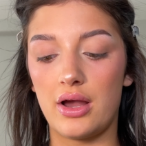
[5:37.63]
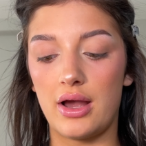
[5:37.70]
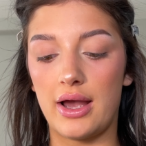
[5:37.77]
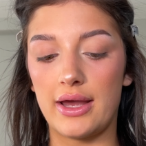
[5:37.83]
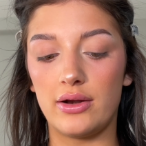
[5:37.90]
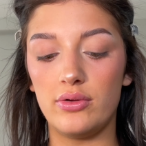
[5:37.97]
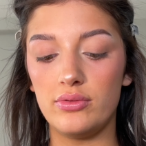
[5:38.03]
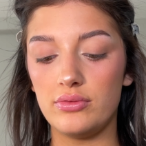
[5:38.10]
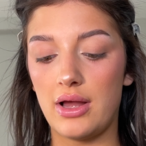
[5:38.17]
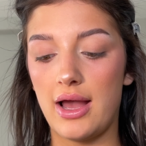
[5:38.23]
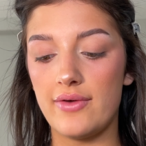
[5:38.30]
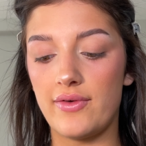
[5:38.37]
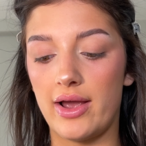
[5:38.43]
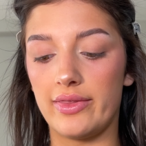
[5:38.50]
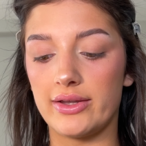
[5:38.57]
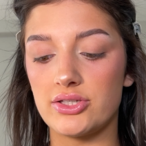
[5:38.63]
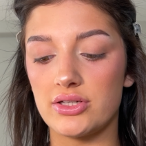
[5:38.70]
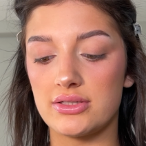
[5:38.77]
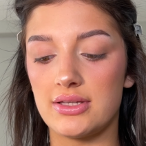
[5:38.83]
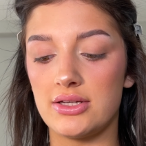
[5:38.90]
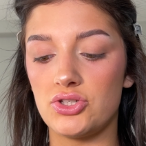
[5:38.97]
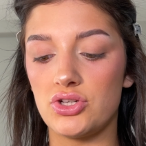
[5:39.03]
I don't have eyelash
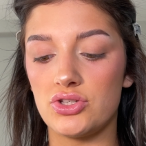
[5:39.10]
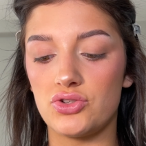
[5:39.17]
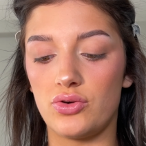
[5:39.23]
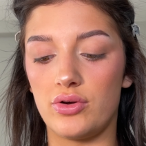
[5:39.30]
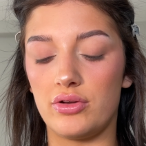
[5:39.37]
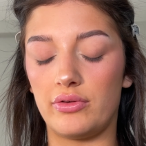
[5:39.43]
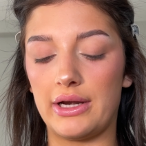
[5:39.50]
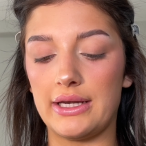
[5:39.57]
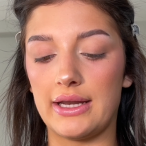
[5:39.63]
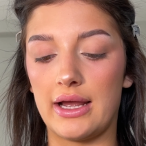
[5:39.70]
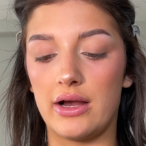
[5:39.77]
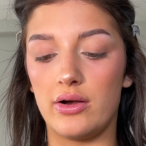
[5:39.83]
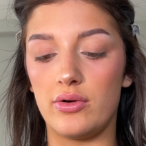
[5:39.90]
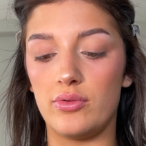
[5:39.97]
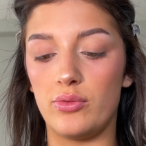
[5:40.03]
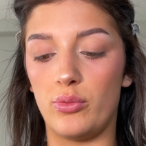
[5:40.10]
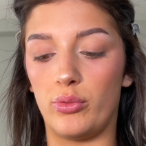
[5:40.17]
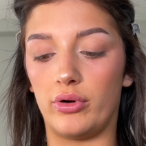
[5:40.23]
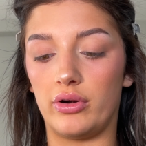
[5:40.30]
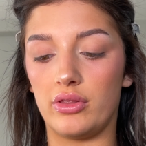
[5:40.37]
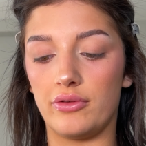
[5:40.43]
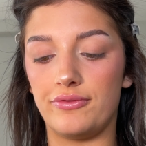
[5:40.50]
extensions on right now,
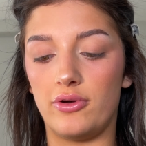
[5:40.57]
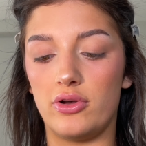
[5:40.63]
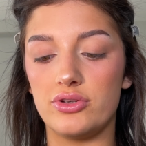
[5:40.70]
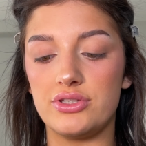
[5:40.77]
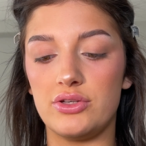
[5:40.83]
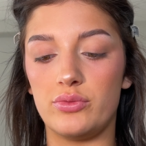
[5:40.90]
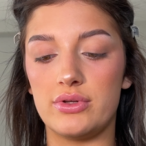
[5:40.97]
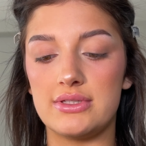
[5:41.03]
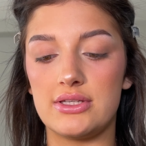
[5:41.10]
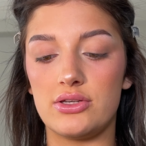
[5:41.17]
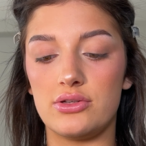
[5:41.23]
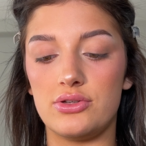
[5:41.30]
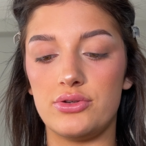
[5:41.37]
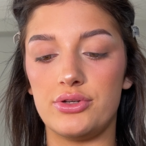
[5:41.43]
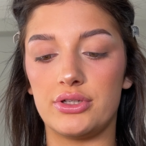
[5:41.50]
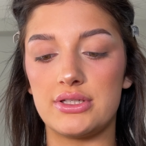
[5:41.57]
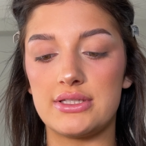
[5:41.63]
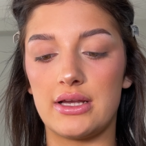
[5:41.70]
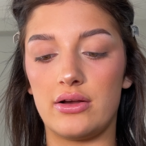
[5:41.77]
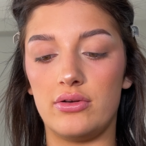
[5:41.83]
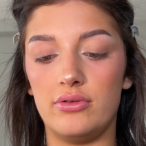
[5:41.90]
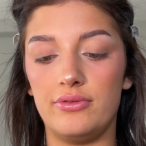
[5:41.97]
or the falsy ones that you do
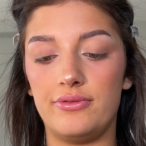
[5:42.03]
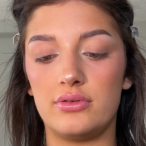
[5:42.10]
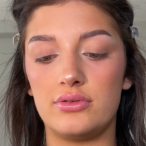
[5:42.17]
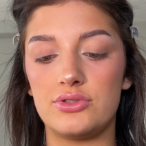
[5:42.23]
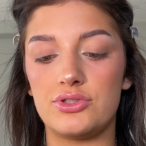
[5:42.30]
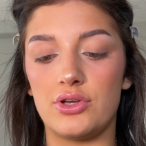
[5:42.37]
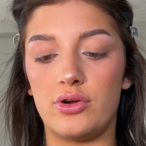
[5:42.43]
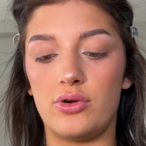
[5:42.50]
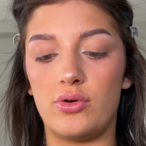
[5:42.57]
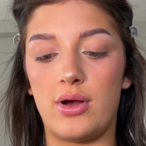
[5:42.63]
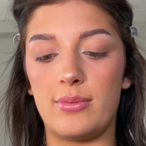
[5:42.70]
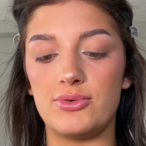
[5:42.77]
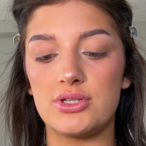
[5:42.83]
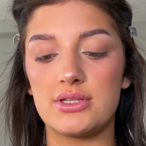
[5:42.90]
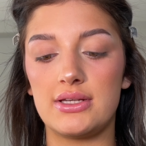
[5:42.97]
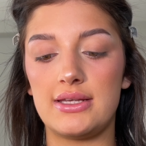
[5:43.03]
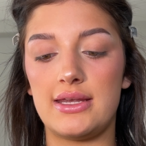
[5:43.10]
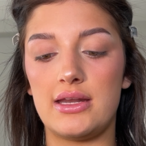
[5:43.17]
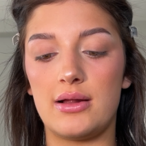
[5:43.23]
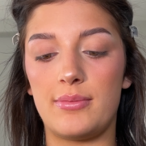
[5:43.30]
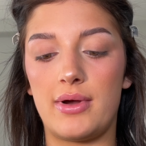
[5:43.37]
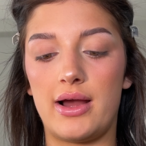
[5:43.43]
yourself. So I'm just gonna
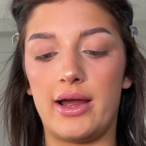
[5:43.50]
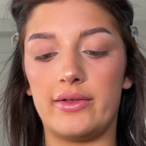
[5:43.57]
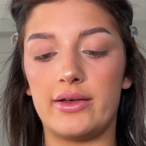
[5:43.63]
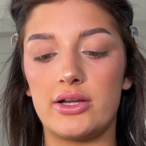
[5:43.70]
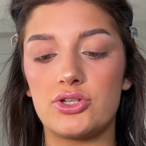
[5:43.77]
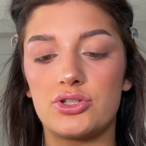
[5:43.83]
heat up my eyelash